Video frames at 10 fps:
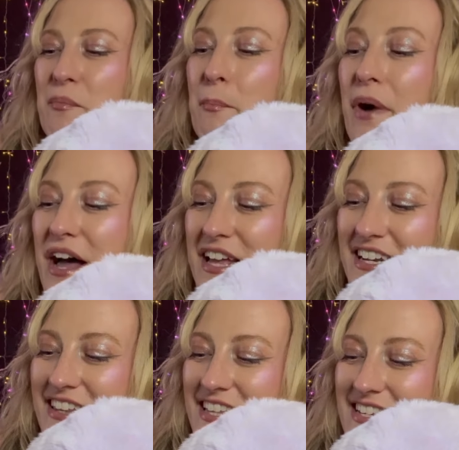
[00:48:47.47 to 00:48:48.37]

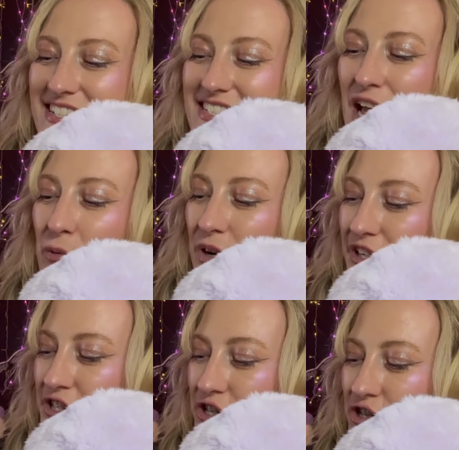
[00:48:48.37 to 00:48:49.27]
But these I
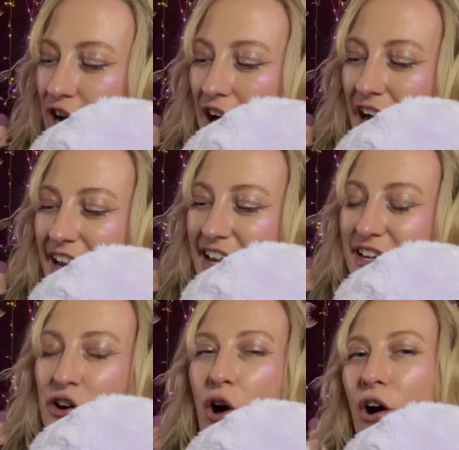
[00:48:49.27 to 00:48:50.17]
wanted to try
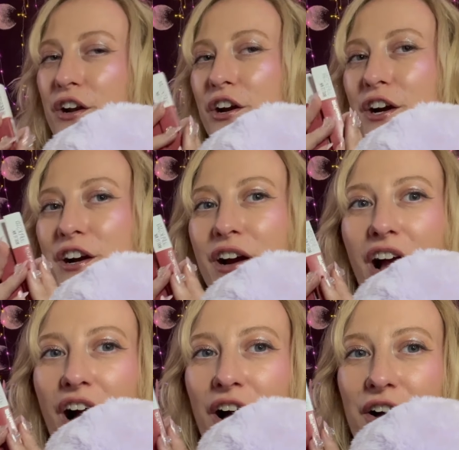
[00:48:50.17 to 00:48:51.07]
in honor
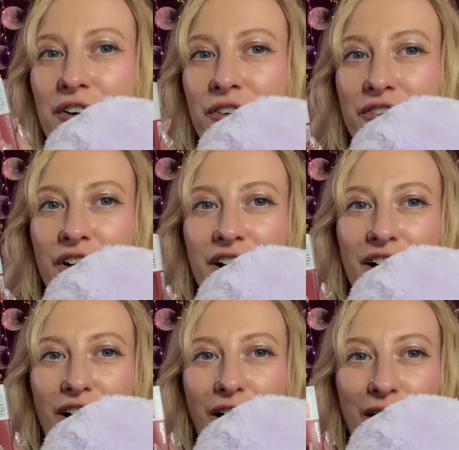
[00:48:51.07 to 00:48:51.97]
of
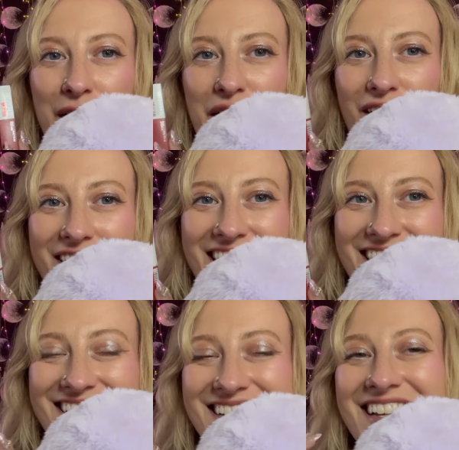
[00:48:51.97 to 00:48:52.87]

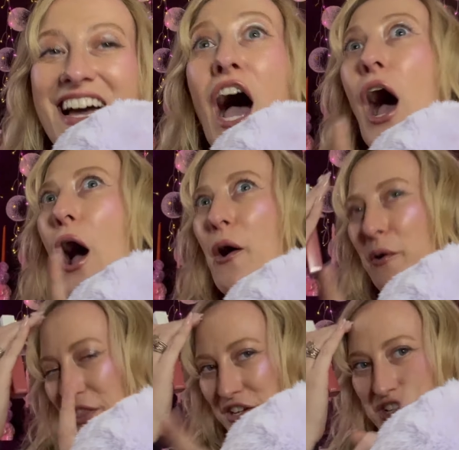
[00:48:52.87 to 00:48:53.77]
Ariana. Oh,
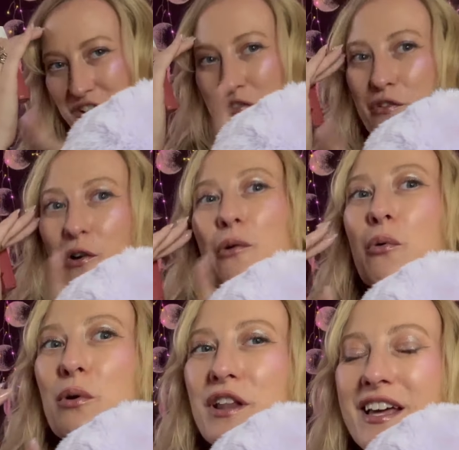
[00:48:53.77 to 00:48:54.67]
the Jennifer
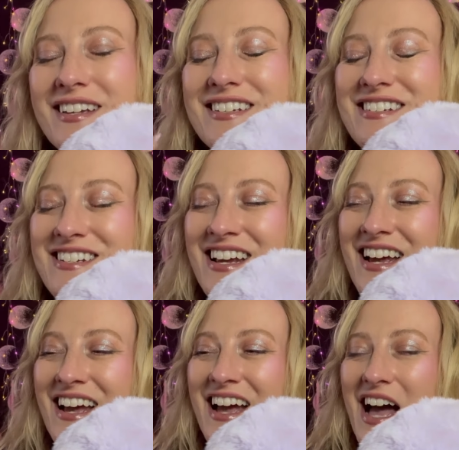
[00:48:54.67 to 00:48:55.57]
Coolidge
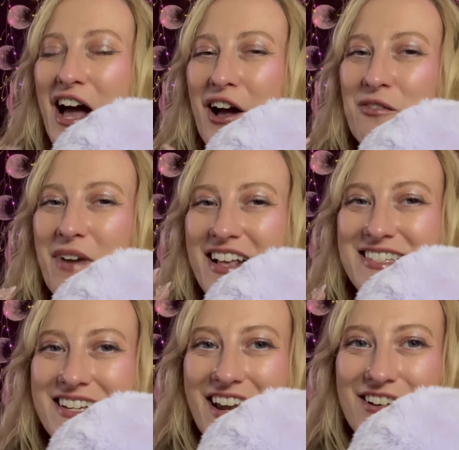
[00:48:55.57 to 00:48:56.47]

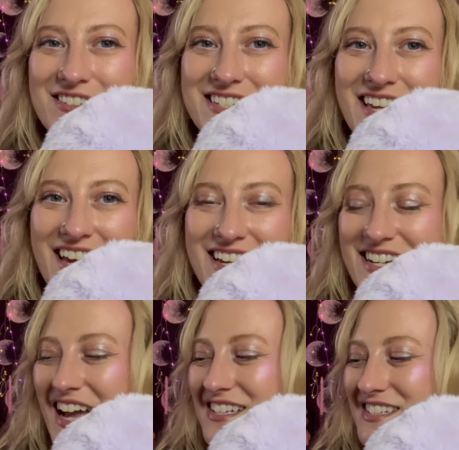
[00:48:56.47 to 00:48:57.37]
SNL skit
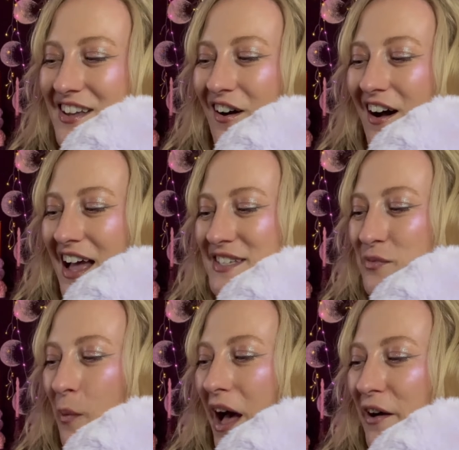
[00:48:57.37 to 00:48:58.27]
I saw as
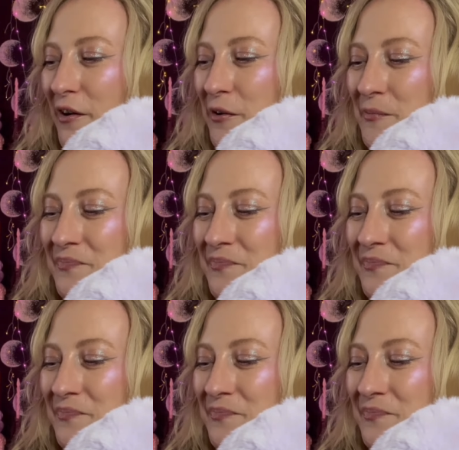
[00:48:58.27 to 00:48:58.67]
well.